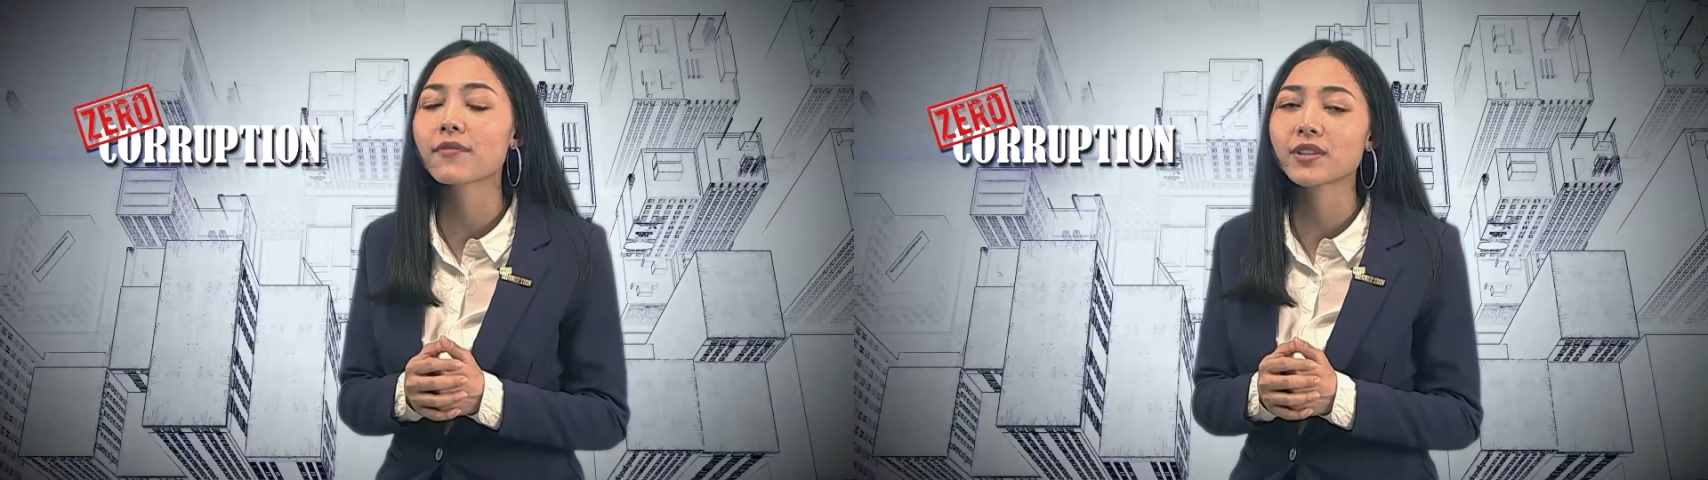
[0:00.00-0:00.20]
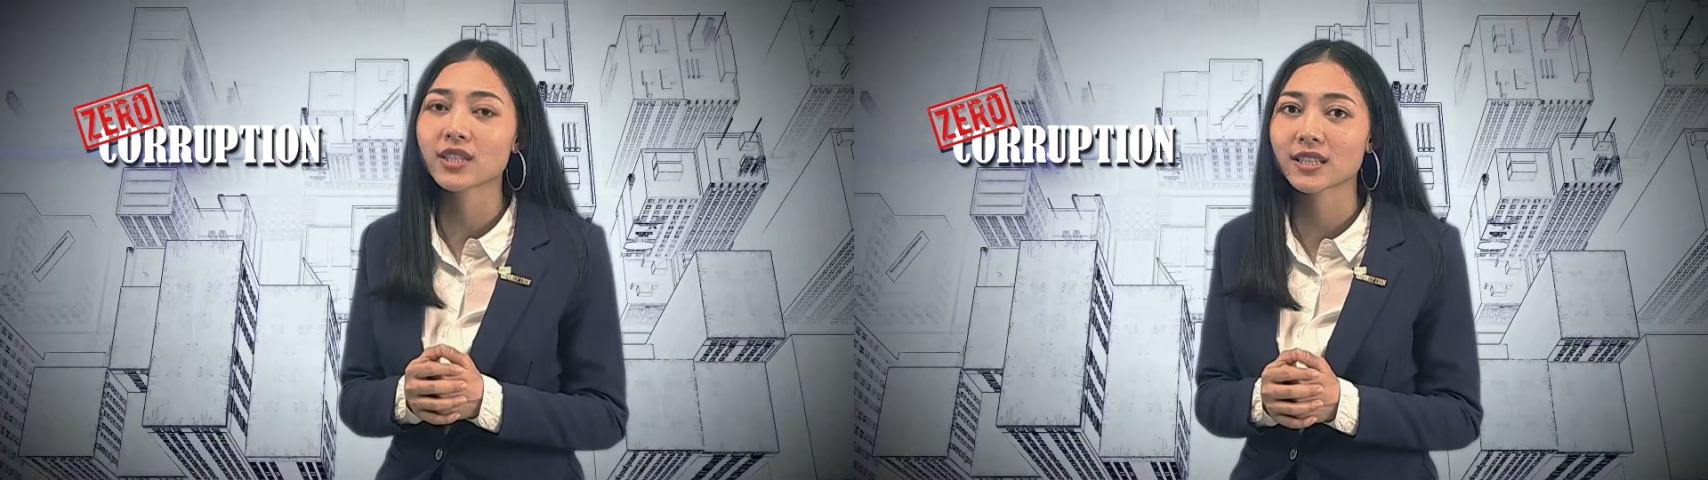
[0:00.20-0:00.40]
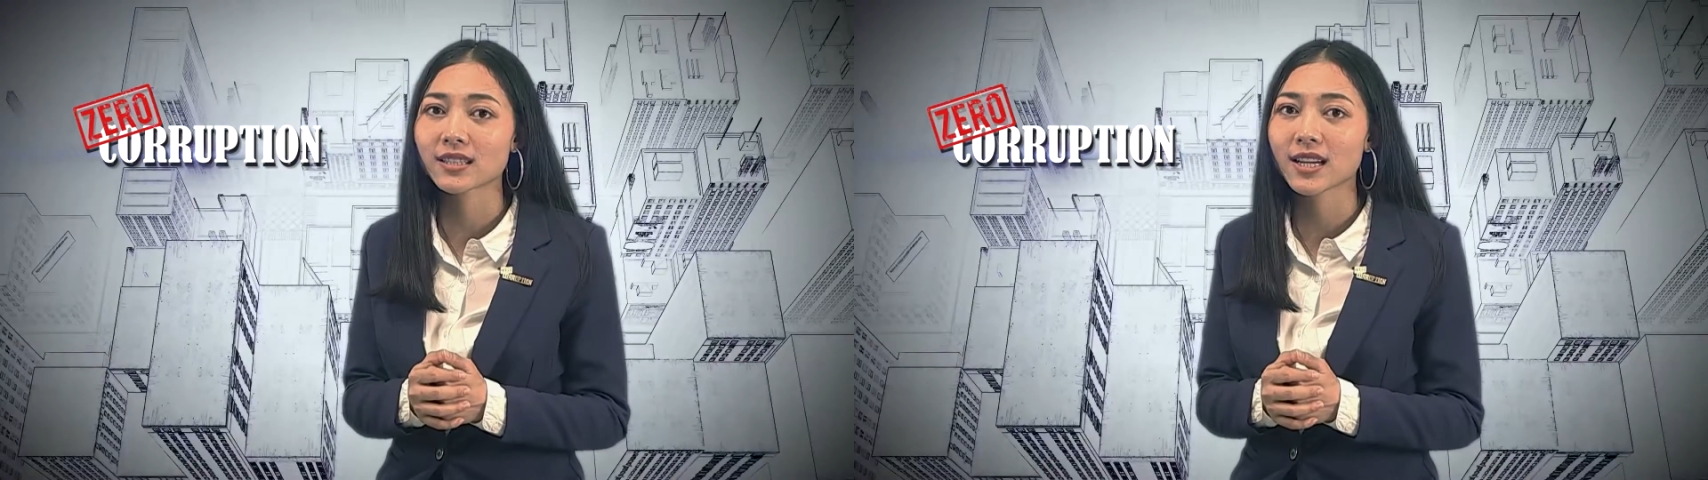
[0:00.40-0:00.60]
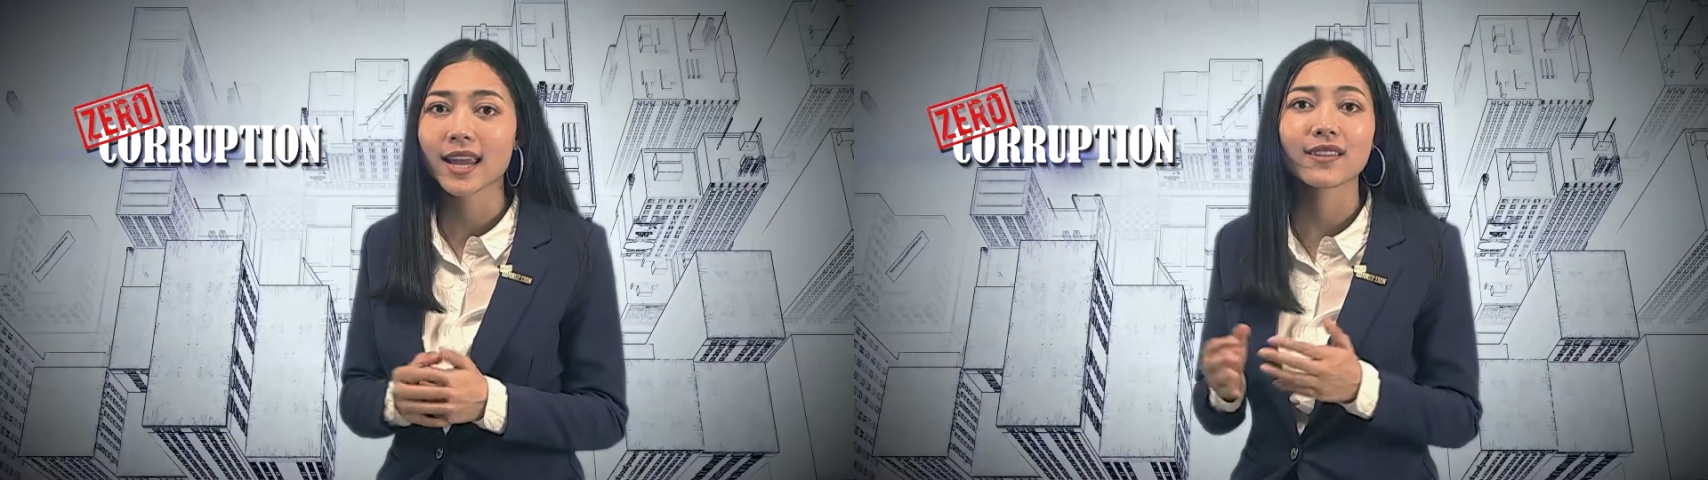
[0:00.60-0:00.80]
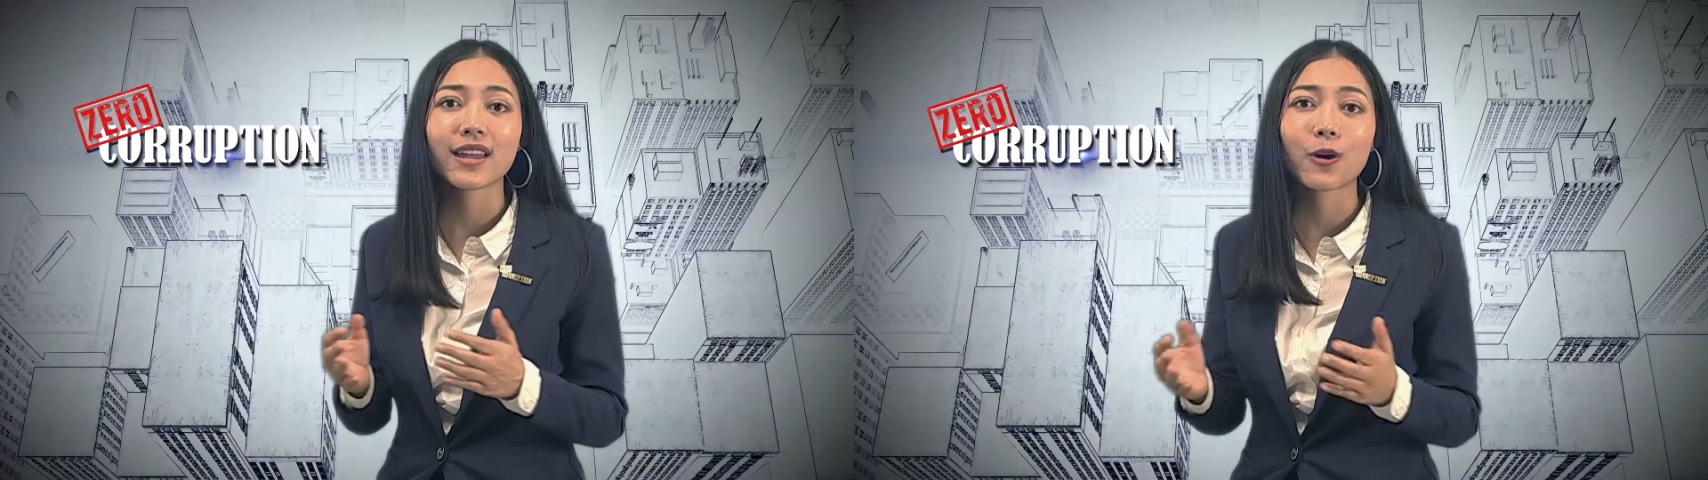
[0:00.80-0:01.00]
efficient
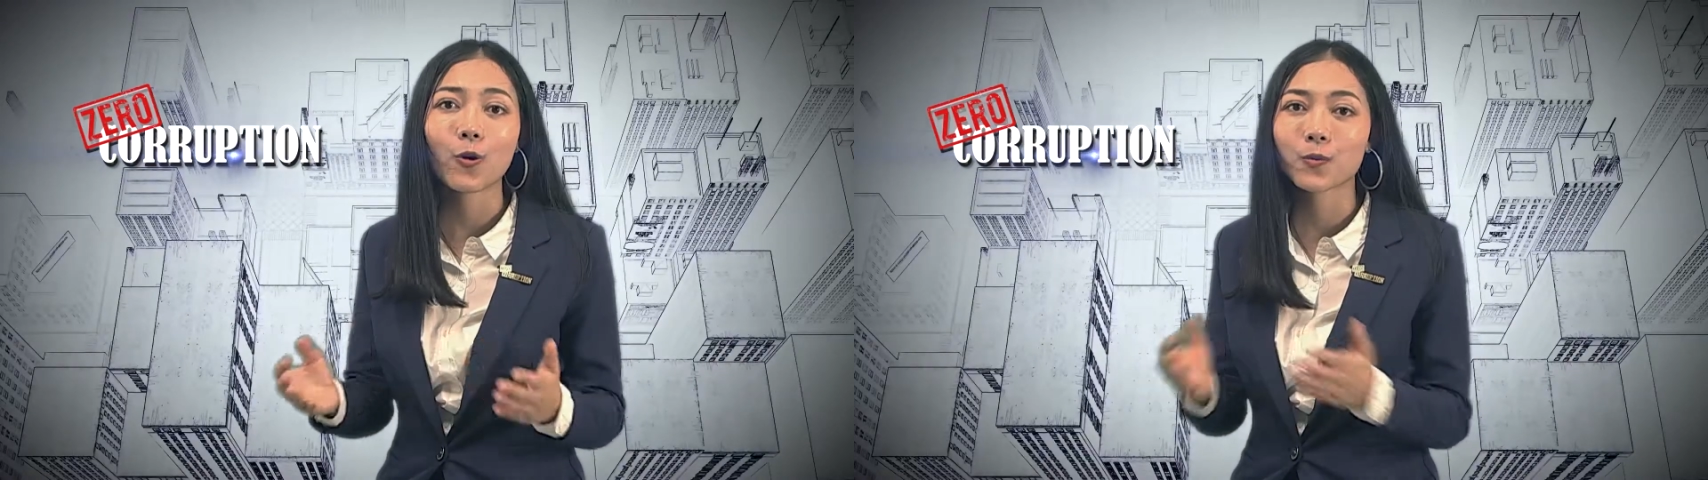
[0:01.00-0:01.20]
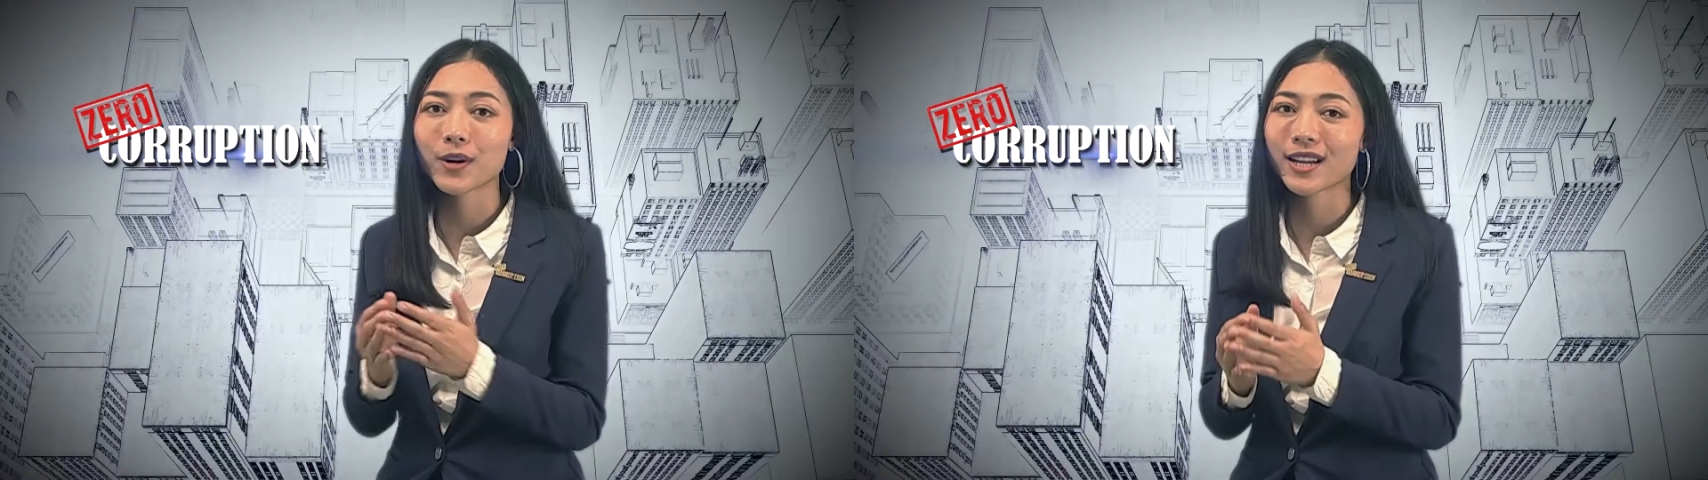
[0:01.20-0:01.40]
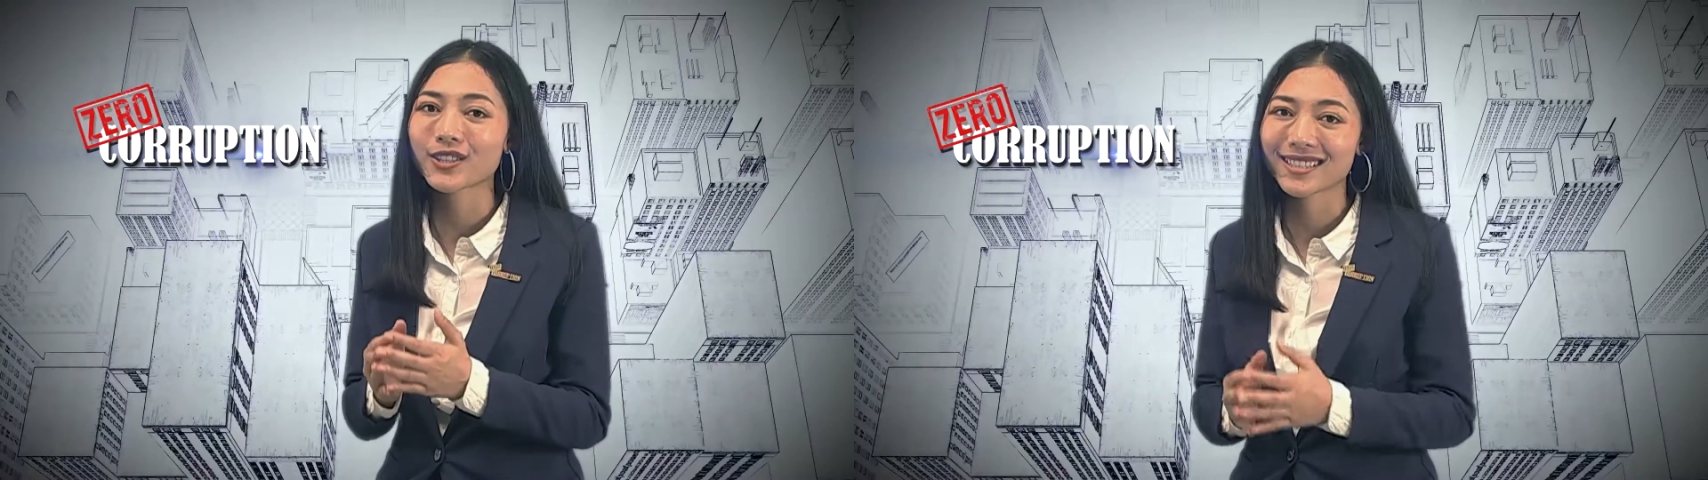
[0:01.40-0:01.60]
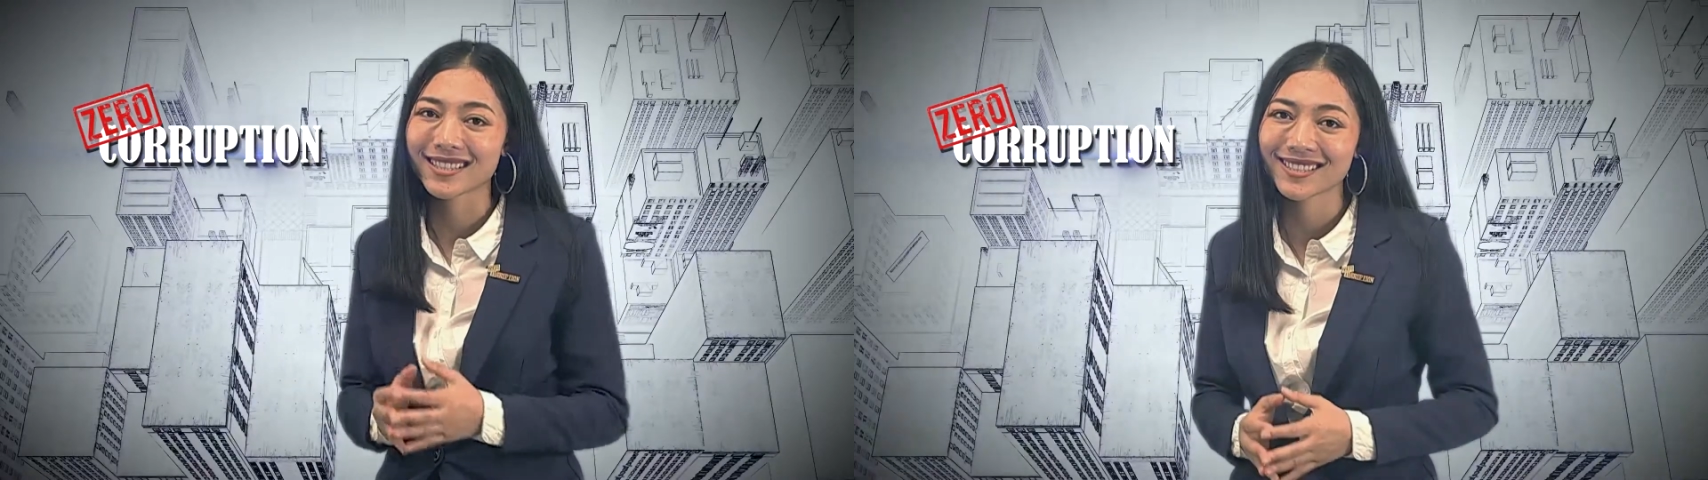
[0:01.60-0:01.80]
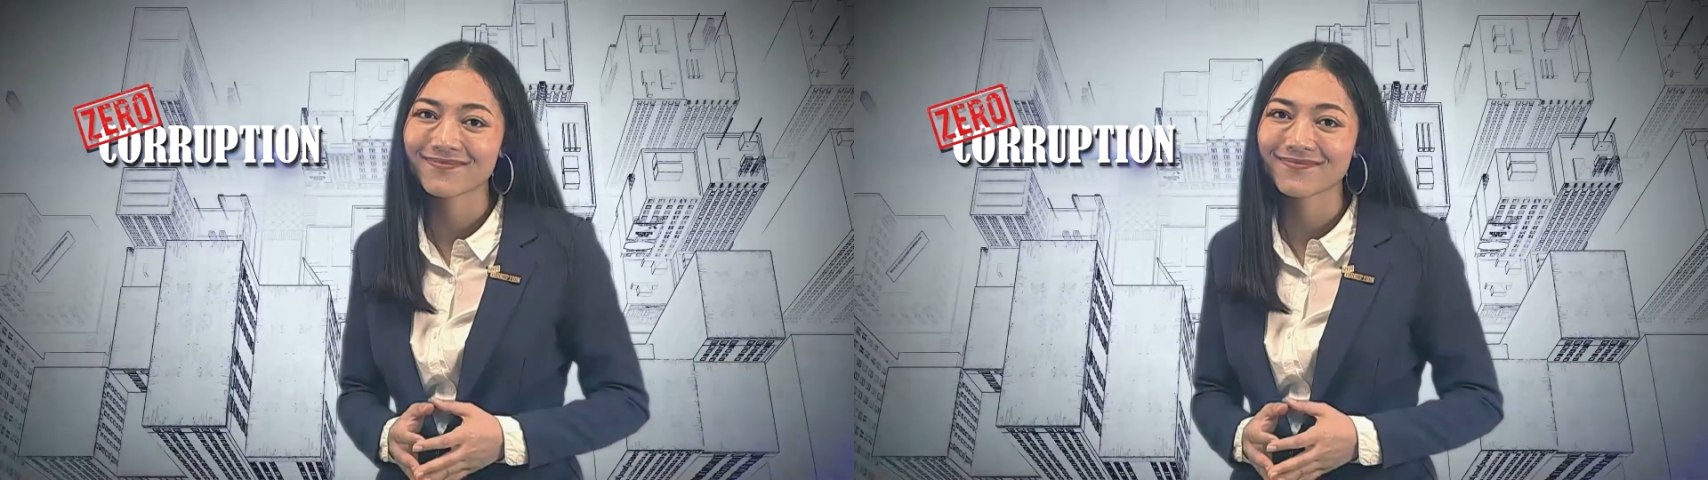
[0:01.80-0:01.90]
in their operations.